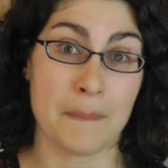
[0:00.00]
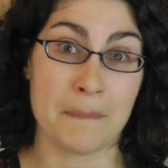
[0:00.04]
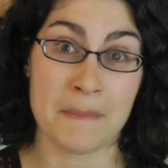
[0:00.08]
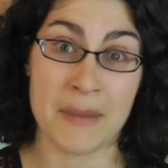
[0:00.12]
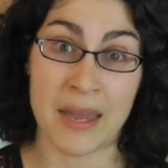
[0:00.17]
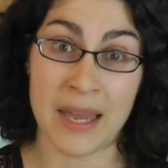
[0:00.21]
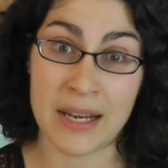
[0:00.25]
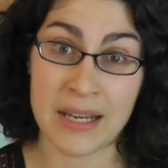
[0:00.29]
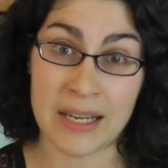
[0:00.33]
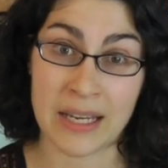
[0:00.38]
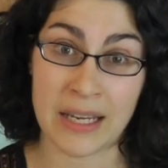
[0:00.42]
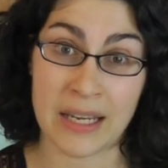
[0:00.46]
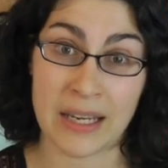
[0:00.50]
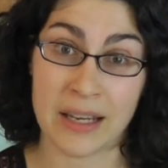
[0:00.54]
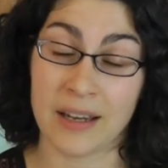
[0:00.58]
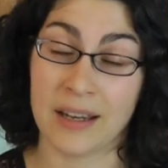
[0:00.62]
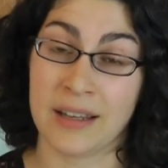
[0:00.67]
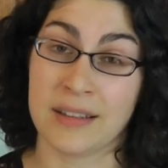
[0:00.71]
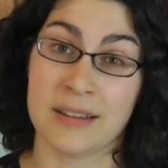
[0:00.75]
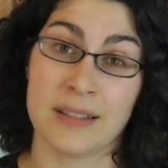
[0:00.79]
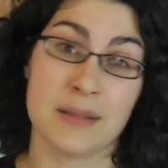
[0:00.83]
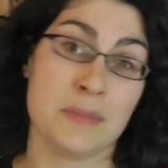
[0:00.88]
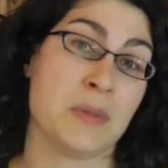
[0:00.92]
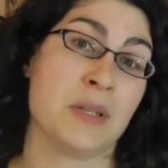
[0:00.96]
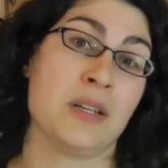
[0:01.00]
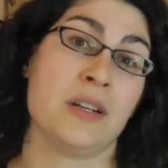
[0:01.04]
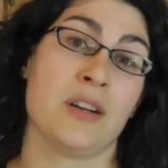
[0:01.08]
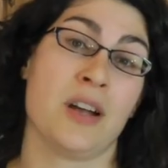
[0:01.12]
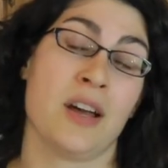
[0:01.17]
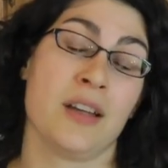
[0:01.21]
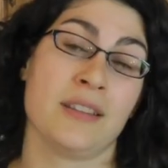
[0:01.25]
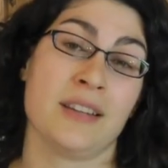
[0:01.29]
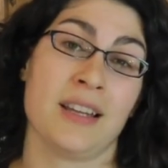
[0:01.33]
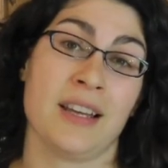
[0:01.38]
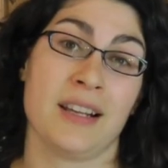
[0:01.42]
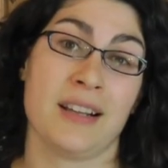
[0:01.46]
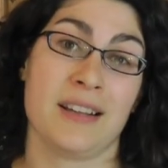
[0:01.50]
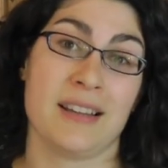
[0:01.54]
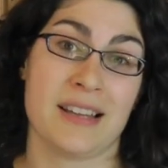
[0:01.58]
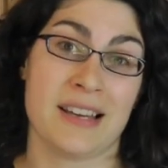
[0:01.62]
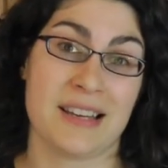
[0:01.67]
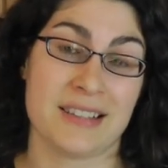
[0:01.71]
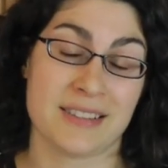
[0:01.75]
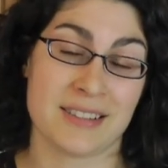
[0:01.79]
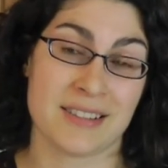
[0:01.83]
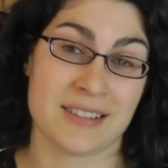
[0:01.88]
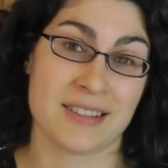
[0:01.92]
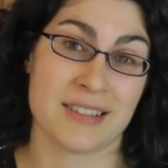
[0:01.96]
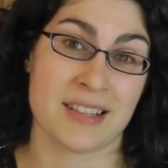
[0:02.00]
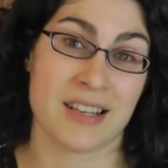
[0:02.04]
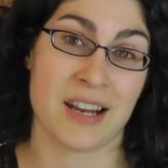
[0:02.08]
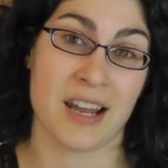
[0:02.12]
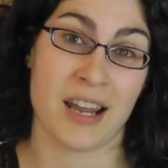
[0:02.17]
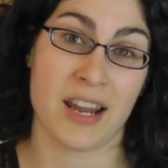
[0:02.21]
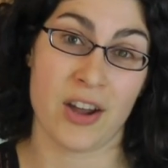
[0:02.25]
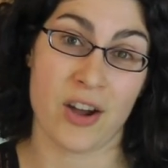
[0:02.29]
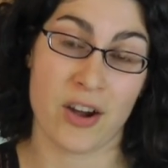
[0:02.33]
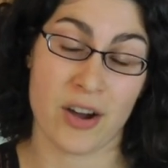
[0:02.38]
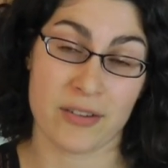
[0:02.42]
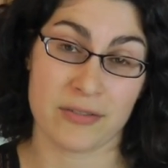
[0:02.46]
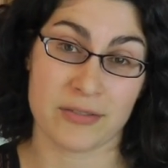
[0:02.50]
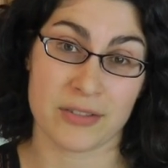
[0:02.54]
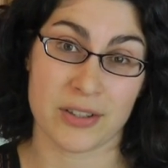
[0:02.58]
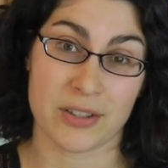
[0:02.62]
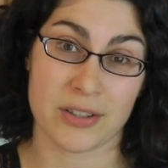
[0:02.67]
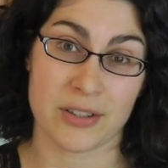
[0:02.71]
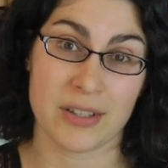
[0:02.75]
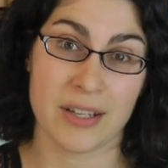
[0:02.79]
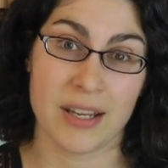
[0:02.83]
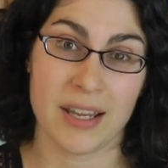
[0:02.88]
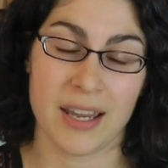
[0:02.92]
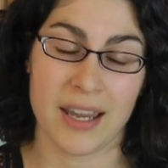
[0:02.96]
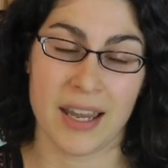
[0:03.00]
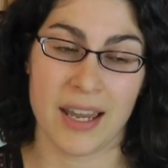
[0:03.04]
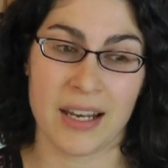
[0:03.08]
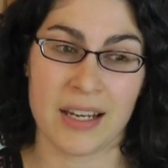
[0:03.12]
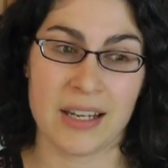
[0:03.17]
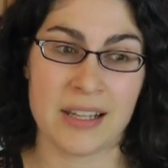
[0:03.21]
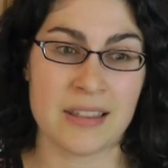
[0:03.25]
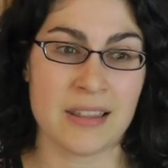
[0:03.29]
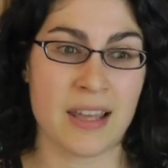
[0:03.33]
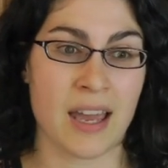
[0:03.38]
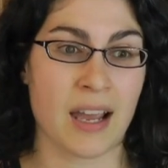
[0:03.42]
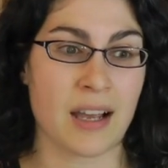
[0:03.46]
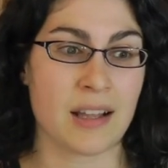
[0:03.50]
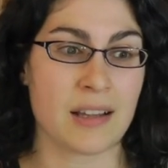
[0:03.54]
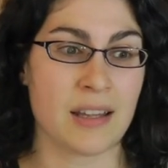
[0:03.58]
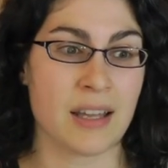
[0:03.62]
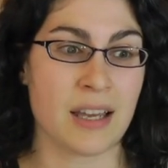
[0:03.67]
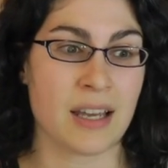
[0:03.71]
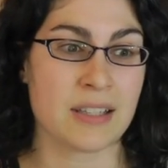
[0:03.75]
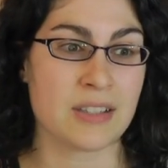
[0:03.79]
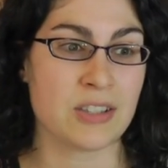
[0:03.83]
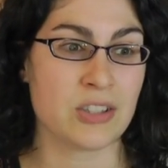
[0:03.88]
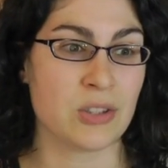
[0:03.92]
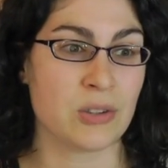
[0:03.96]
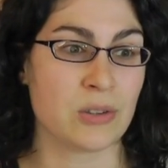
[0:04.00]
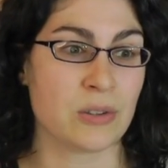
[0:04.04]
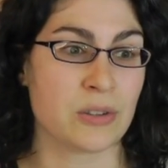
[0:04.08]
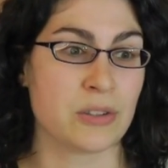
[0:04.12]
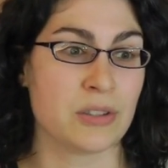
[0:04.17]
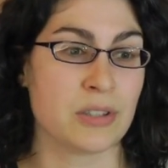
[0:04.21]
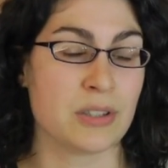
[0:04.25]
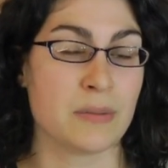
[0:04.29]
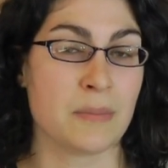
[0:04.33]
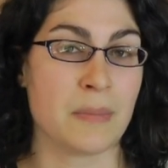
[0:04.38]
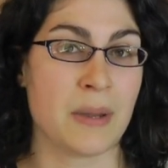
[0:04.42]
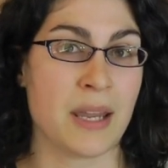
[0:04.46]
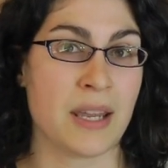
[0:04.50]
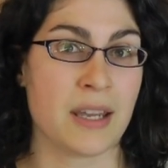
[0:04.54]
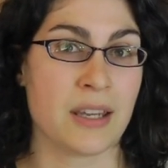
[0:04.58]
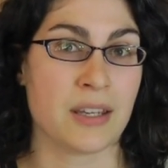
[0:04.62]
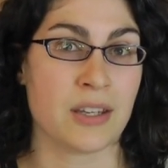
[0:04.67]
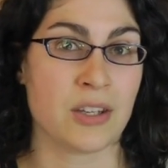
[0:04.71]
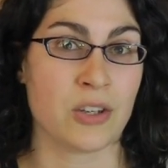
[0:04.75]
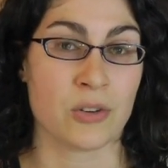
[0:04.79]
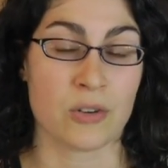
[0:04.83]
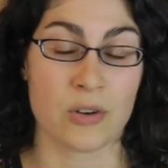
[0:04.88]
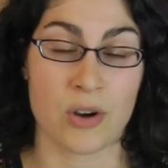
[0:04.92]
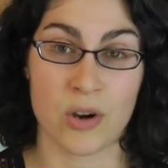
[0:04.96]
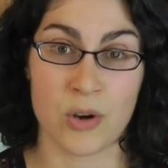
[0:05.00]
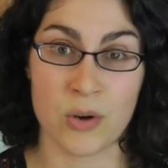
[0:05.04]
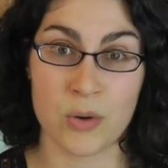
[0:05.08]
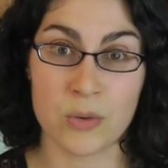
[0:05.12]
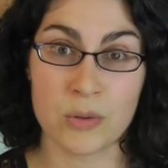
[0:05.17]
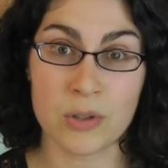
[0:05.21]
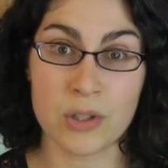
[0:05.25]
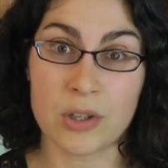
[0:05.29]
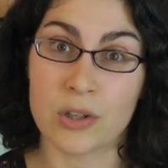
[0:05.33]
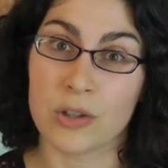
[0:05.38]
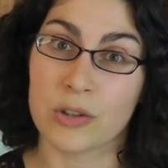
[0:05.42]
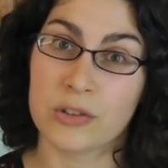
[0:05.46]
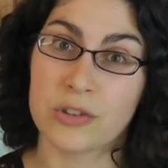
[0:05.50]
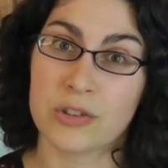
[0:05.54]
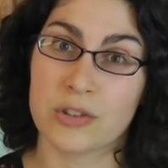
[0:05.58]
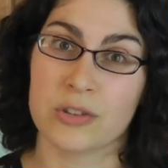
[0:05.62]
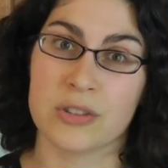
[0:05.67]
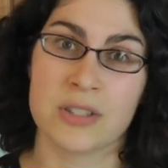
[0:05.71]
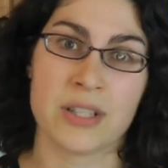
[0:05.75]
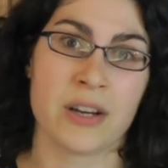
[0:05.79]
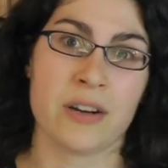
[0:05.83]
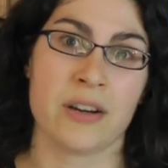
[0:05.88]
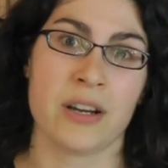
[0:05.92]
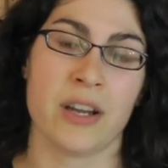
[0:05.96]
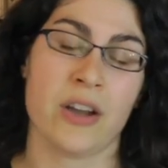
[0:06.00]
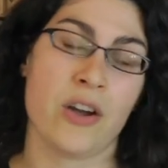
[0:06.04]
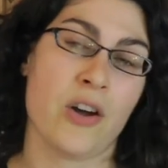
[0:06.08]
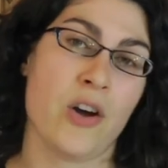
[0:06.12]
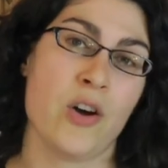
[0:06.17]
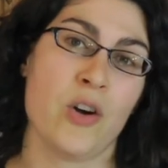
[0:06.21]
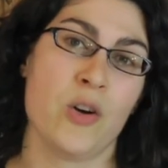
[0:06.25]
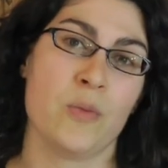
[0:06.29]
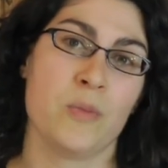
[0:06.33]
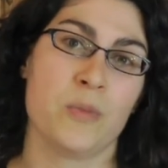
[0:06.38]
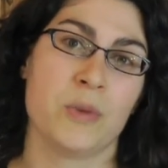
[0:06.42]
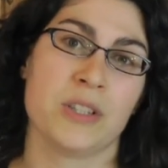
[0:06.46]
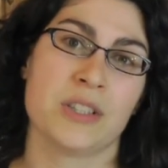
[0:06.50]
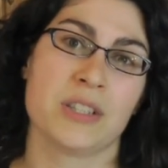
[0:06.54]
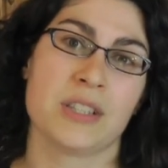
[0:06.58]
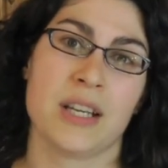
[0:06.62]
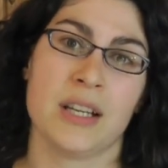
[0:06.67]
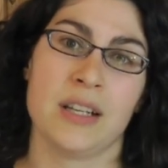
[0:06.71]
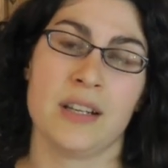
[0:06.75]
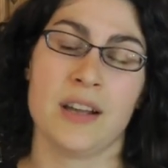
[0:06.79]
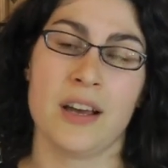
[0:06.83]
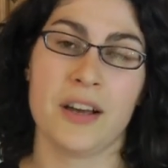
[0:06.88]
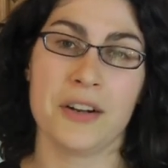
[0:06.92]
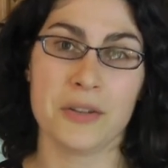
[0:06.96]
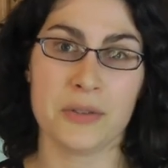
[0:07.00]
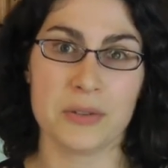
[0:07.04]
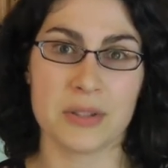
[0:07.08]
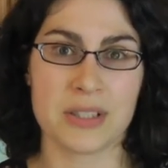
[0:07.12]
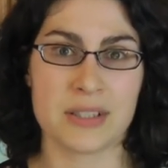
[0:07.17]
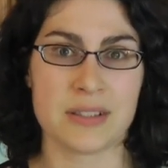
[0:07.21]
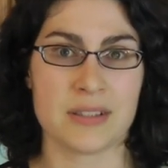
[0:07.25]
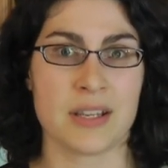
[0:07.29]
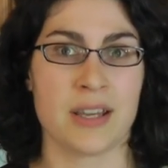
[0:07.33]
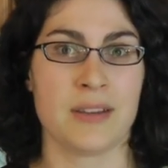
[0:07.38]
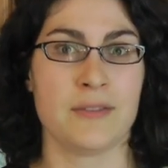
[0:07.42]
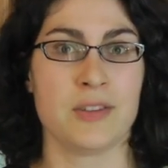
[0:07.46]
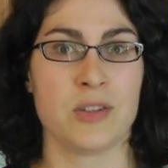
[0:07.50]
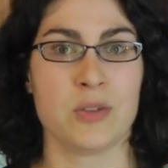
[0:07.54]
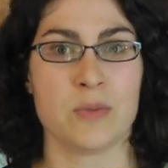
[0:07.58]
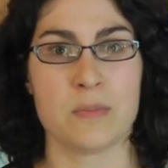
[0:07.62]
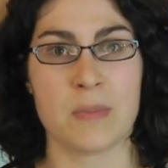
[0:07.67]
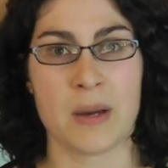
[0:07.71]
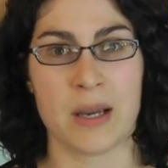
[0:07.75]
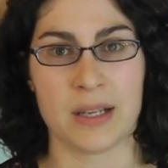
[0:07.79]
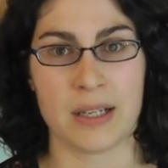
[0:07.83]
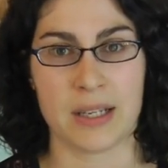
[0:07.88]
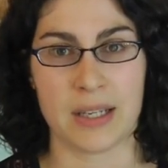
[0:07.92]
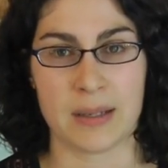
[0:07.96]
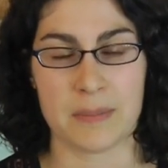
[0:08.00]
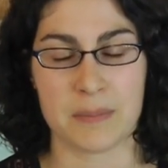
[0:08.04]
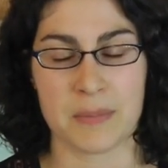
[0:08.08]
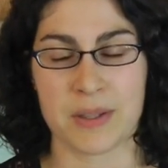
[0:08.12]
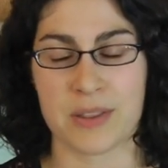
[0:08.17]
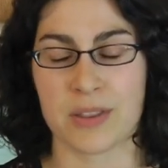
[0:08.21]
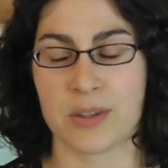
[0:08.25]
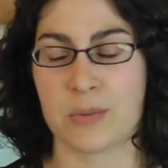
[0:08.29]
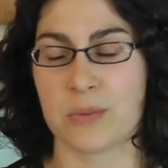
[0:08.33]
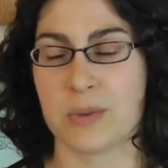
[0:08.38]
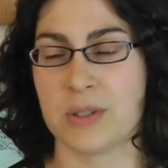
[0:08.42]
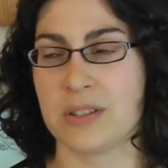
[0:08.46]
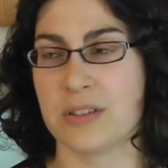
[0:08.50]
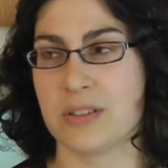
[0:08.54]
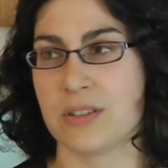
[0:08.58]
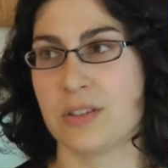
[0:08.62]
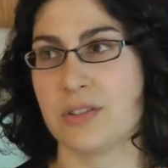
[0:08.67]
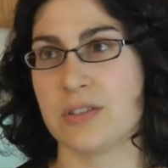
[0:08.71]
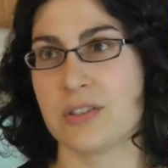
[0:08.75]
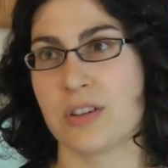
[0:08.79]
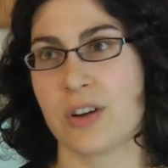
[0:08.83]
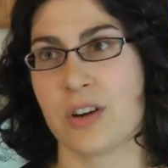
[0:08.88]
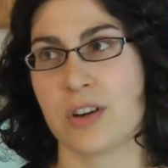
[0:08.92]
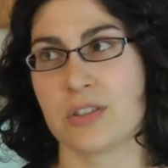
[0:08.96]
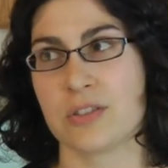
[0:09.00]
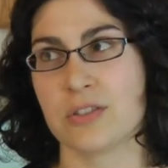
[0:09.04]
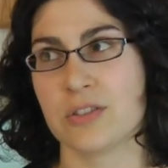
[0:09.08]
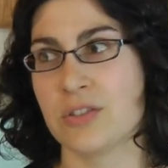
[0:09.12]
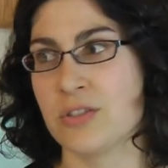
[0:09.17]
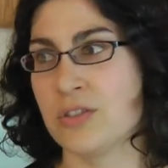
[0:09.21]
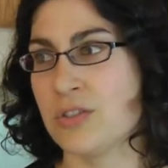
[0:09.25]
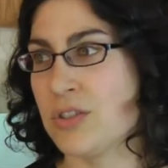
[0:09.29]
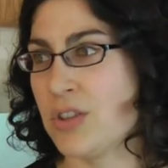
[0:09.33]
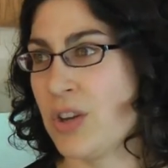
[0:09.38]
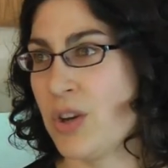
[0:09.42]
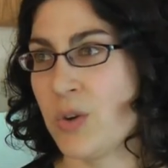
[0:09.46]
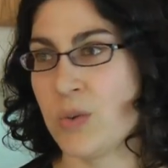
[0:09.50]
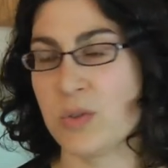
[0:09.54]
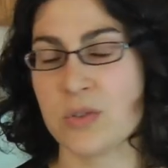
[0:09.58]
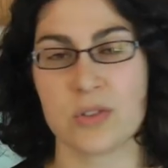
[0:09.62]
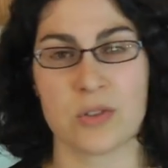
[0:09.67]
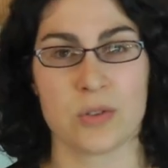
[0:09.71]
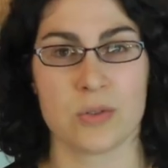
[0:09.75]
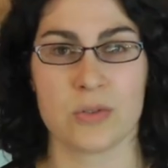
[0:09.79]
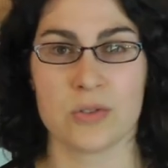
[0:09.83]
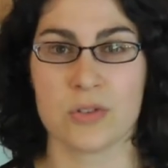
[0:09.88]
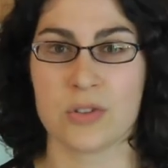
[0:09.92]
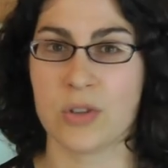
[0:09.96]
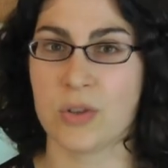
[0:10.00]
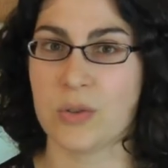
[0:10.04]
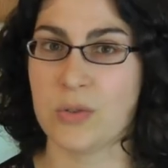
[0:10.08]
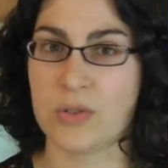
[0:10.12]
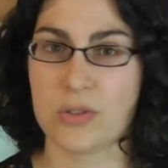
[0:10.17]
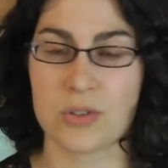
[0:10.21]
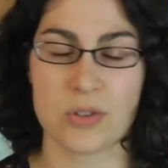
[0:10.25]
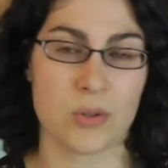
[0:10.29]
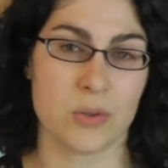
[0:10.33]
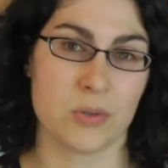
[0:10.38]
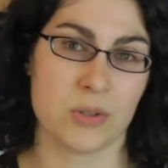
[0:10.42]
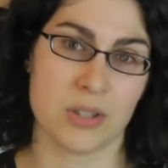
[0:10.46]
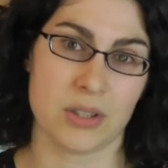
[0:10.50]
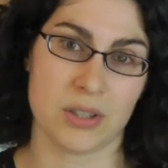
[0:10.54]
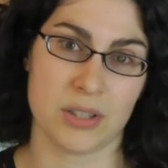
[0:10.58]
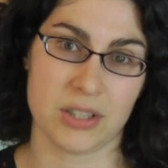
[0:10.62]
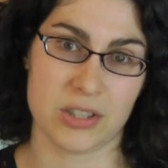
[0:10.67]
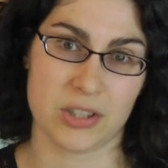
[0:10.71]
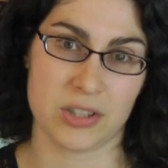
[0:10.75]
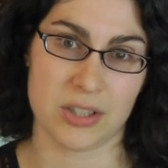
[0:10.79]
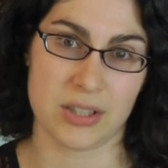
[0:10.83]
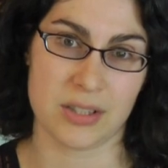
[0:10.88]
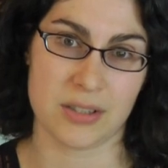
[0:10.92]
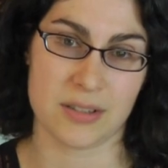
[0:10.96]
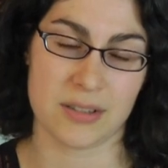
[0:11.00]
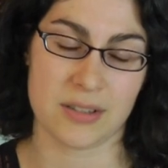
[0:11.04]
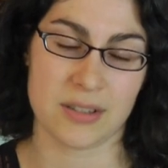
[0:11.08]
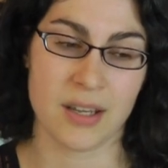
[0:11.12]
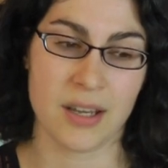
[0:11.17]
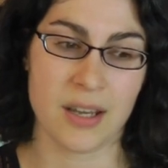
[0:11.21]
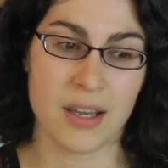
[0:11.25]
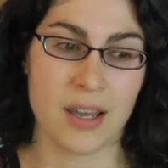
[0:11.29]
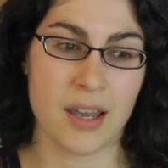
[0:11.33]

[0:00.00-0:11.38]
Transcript: many unlimited online classes that I offer, and in that class you learn to make your own cultured dairy at home, which can not only save you money, but the results are so delicious.